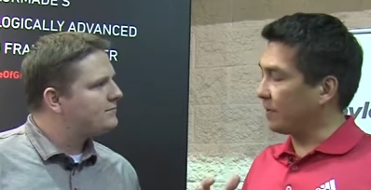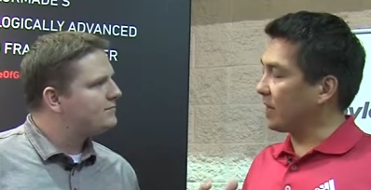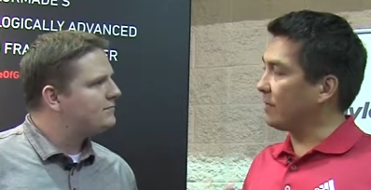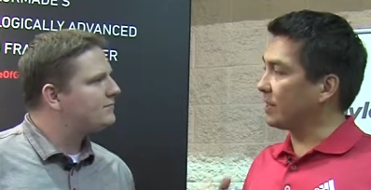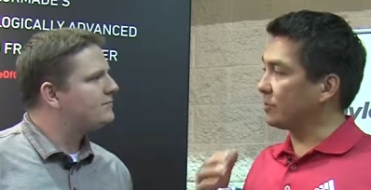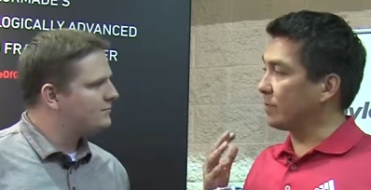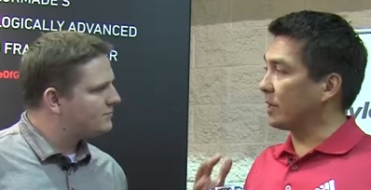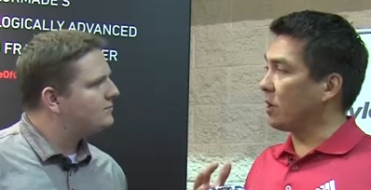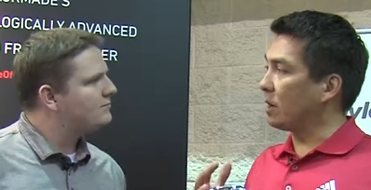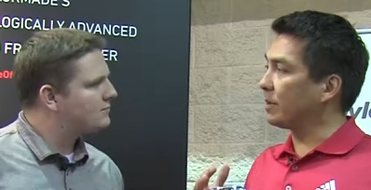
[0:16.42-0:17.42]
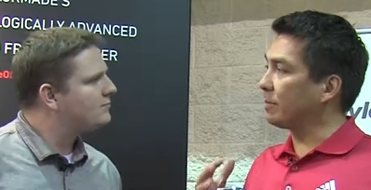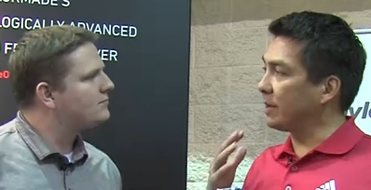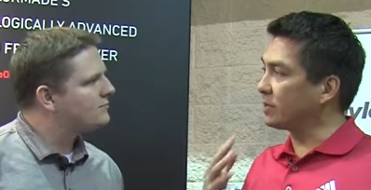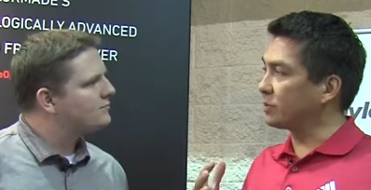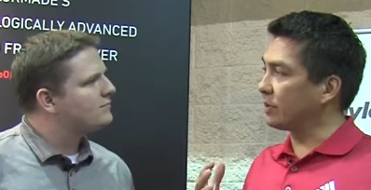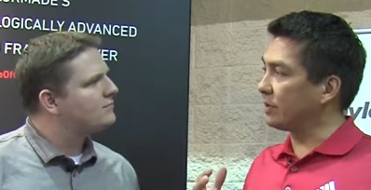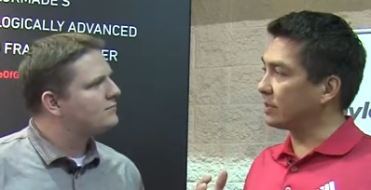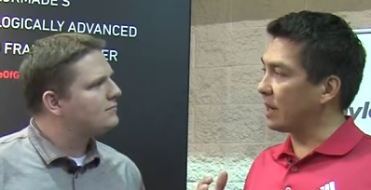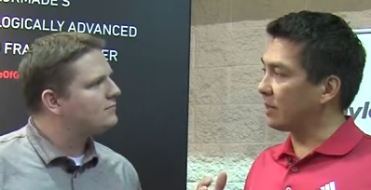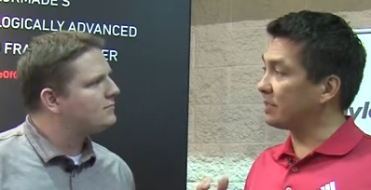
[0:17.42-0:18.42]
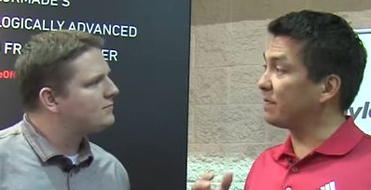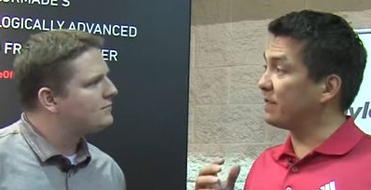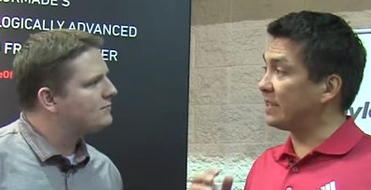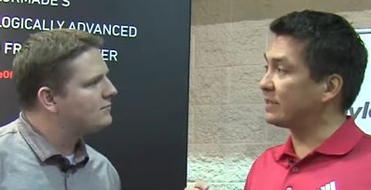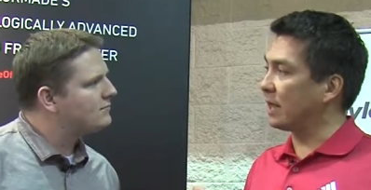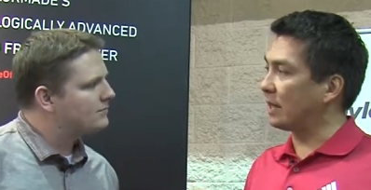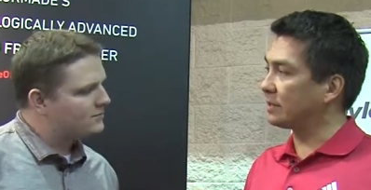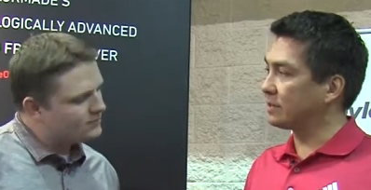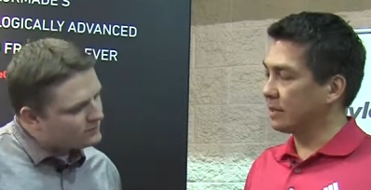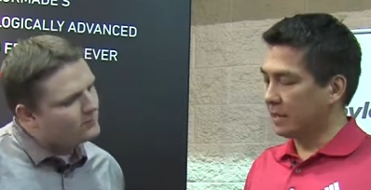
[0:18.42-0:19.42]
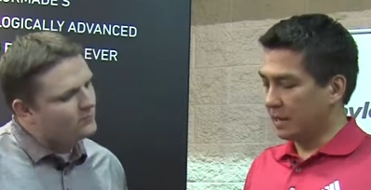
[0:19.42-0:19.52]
Speaker 1: forgiving, extremely long, but the big story in this iron is the face slots.